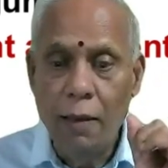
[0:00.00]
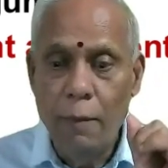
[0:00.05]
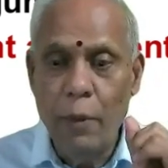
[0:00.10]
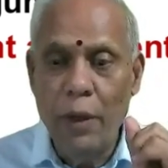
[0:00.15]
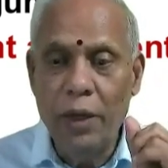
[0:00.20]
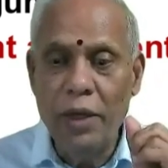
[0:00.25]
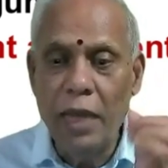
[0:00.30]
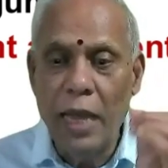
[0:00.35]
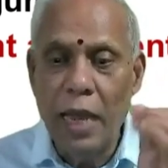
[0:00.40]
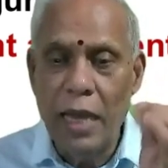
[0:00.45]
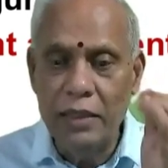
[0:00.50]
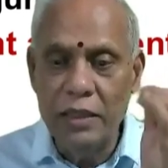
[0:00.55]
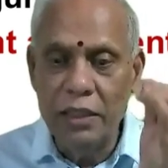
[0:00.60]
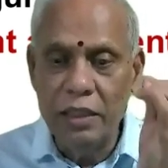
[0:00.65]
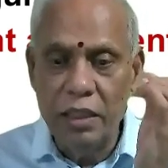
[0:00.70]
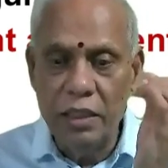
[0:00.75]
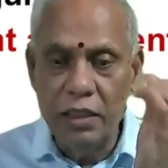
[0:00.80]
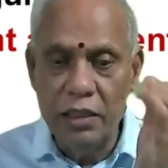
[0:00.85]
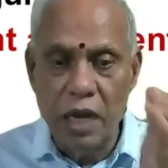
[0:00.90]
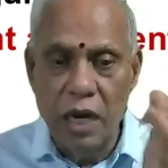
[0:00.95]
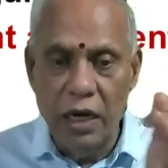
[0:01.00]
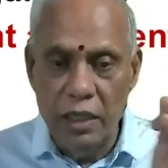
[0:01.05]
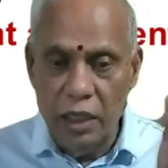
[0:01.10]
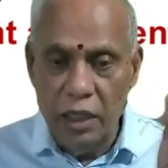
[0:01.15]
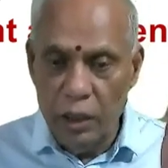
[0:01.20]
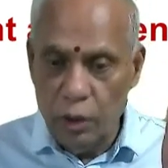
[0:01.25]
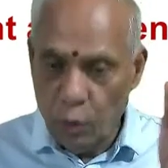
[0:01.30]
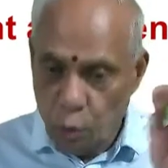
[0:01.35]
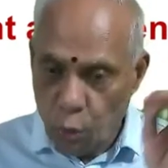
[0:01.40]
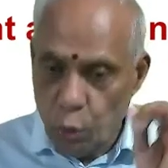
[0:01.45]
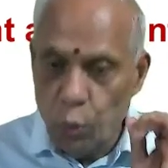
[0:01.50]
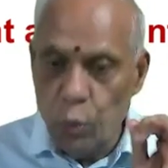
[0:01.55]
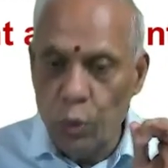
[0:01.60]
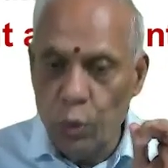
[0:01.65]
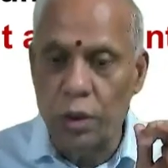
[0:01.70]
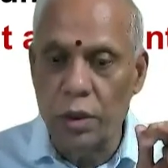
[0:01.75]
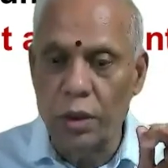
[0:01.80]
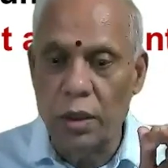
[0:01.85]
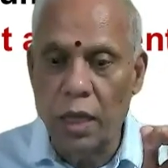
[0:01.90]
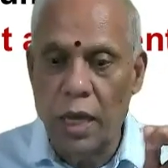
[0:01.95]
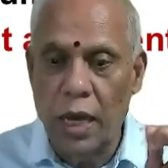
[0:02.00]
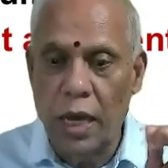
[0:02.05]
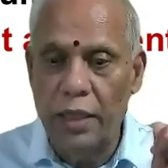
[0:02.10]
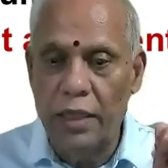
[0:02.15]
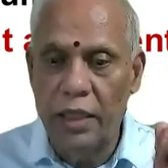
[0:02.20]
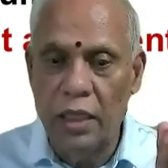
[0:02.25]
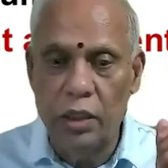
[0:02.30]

But as it is not the truth or